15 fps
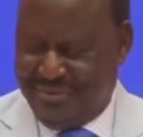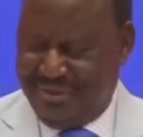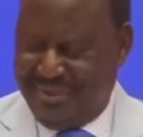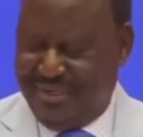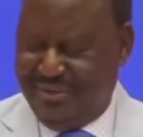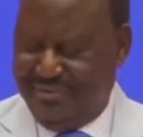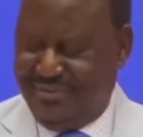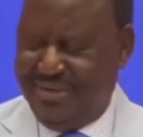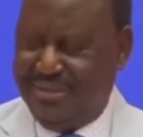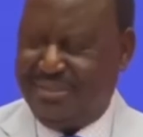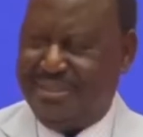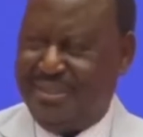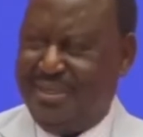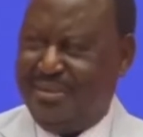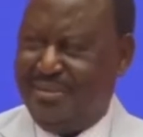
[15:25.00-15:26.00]
Finally,
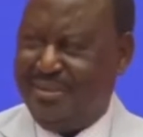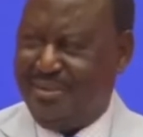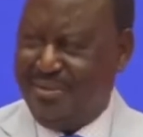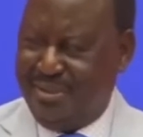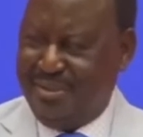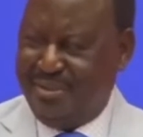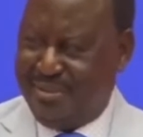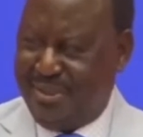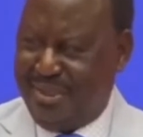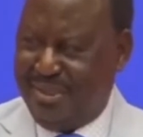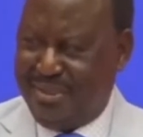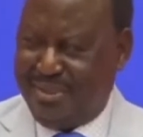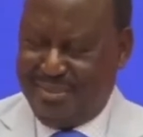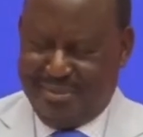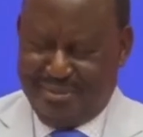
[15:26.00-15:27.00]
first, I want to
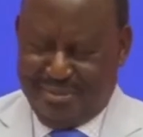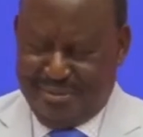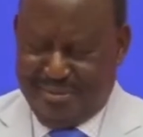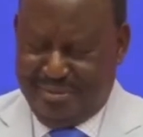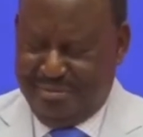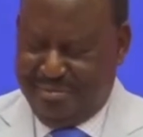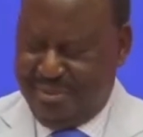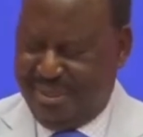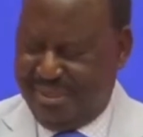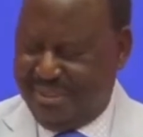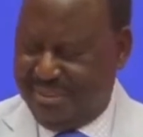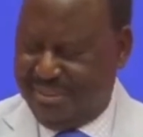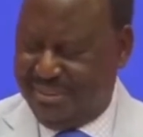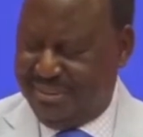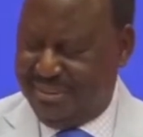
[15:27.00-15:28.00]
thank
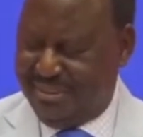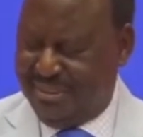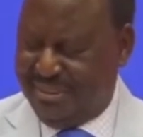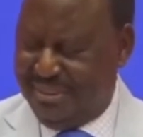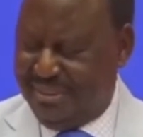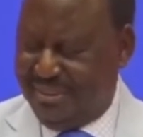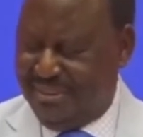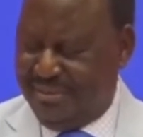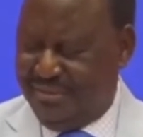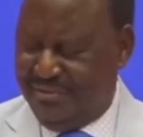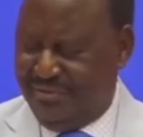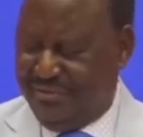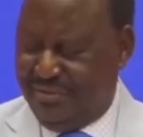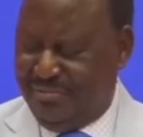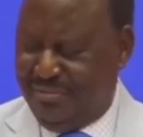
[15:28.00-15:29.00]
Mbadi
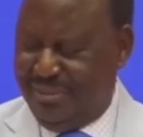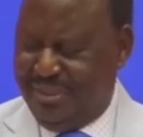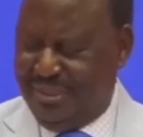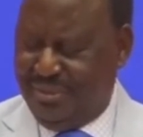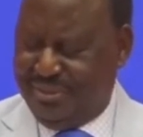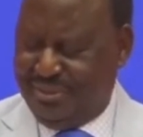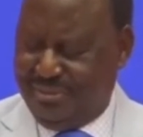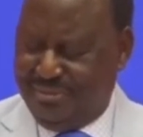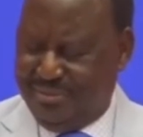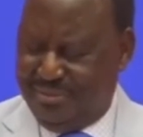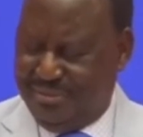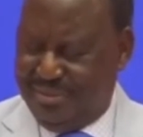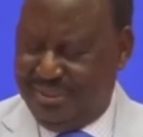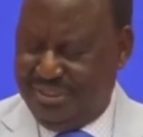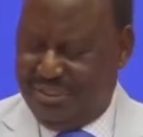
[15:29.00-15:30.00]
for bringing out some
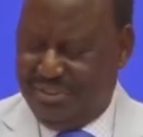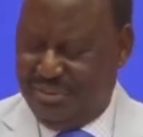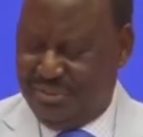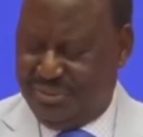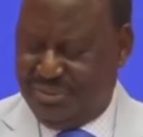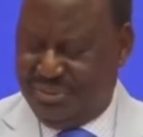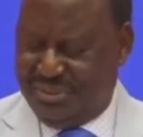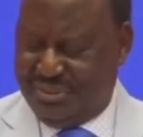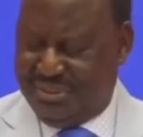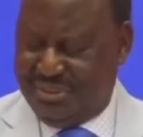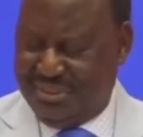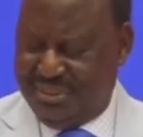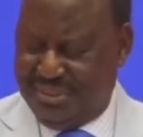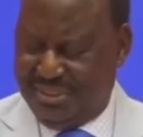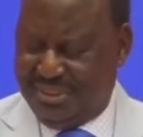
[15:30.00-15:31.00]
of the
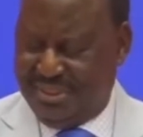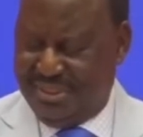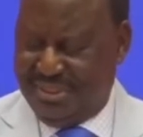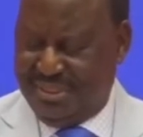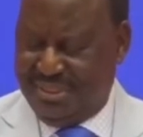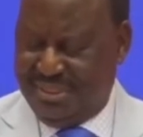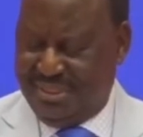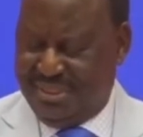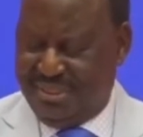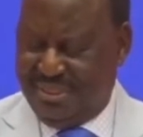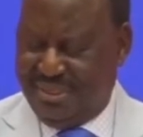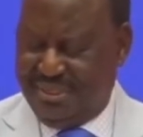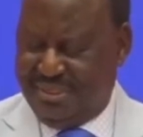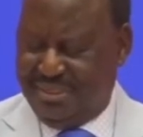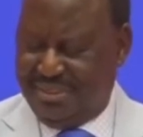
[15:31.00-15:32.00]
issues.
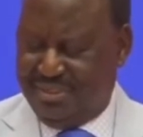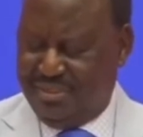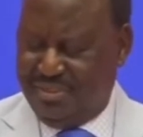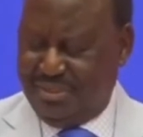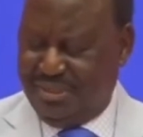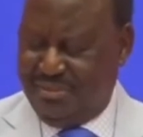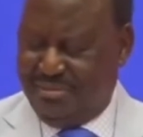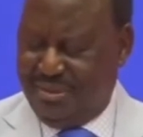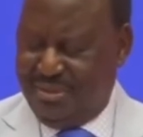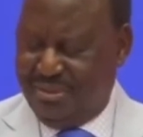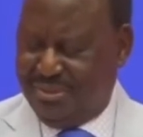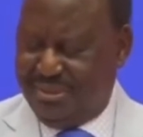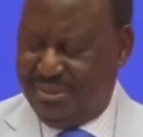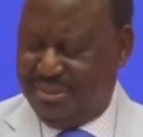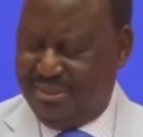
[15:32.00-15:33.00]
Like he's talked
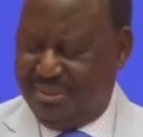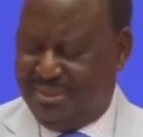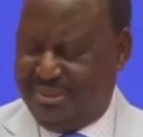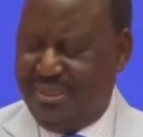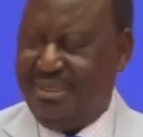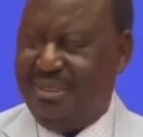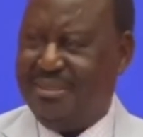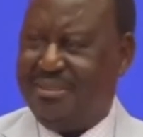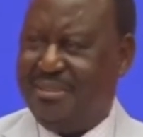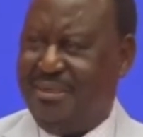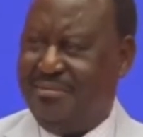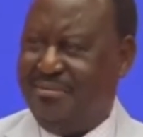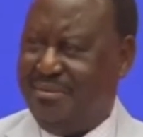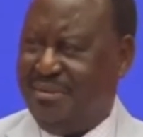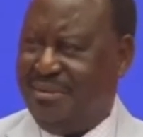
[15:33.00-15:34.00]
about selling
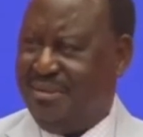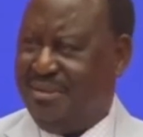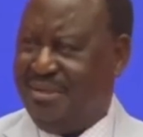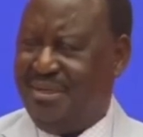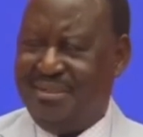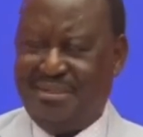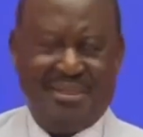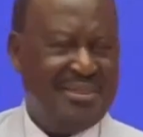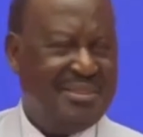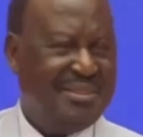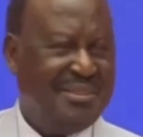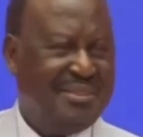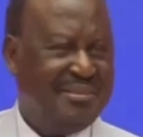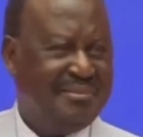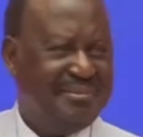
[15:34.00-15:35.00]
some
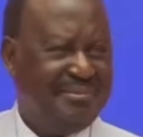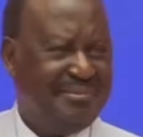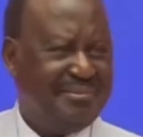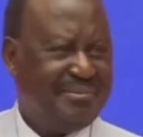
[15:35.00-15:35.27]
assets.